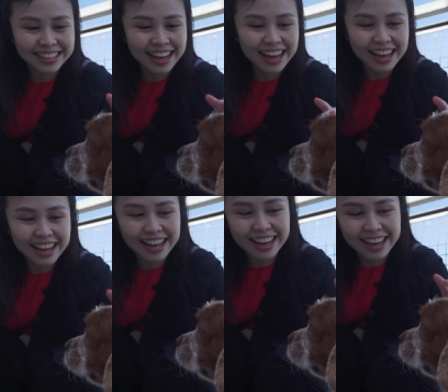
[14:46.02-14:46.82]

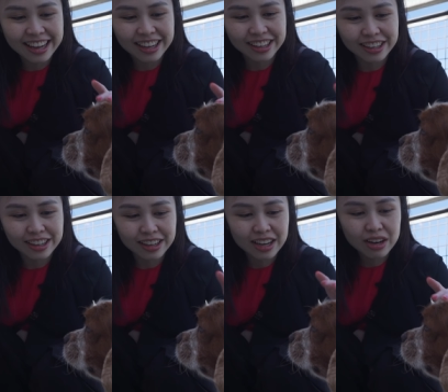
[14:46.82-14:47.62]
Hi!
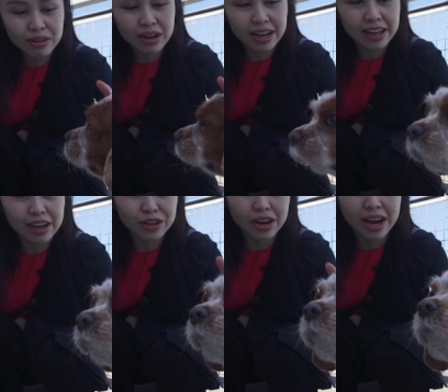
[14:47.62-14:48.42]
Why, are you